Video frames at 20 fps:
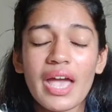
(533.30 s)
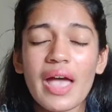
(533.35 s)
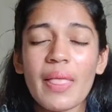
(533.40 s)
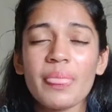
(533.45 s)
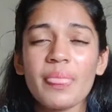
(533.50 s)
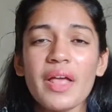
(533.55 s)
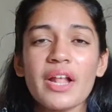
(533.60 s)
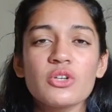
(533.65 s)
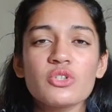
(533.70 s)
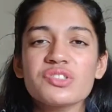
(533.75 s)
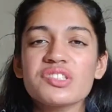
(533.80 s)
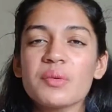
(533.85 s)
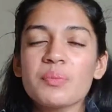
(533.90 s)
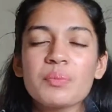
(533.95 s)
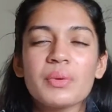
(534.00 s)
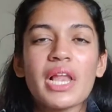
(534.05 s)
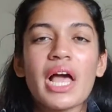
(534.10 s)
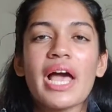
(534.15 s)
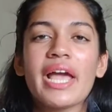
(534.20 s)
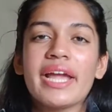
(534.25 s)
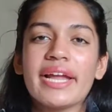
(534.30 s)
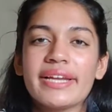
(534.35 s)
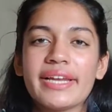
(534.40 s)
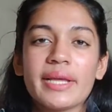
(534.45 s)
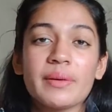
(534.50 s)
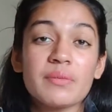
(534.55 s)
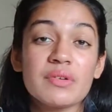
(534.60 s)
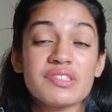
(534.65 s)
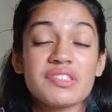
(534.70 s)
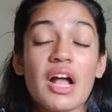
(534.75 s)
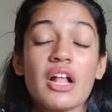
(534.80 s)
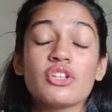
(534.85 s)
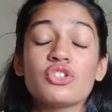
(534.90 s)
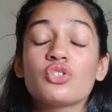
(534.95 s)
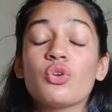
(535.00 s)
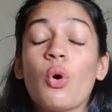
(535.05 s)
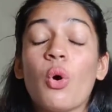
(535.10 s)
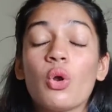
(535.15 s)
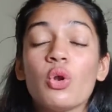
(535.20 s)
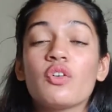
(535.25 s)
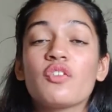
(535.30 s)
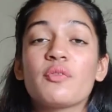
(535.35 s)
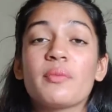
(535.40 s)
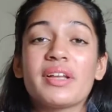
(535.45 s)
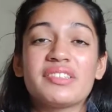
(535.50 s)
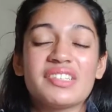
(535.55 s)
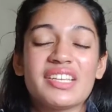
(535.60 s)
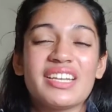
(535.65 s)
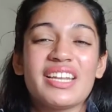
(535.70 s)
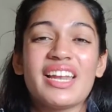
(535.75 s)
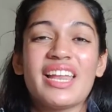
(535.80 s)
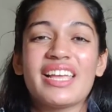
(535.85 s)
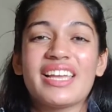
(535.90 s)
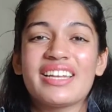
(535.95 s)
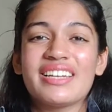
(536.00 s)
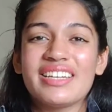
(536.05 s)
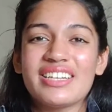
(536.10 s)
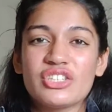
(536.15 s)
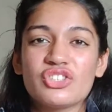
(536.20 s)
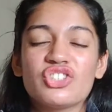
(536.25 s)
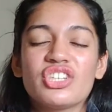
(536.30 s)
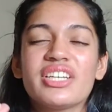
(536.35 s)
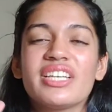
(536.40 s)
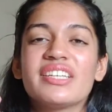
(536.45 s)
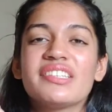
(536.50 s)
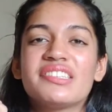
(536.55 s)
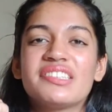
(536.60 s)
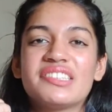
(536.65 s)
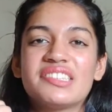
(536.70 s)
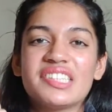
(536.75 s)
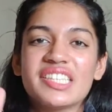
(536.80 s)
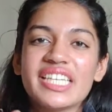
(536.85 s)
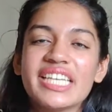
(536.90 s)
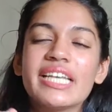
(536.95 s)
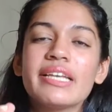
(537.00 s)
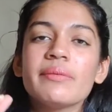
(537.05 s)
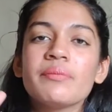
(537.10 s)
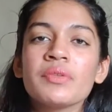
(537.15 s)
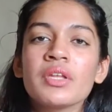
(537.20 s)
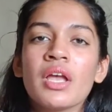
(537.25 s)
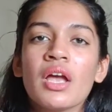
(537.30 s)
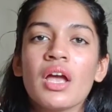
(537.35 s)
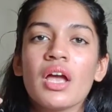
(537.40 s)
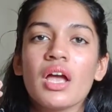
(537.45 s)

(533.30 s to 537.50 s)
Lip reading: and then just apply it, like massage it all over my skin, and I can literally see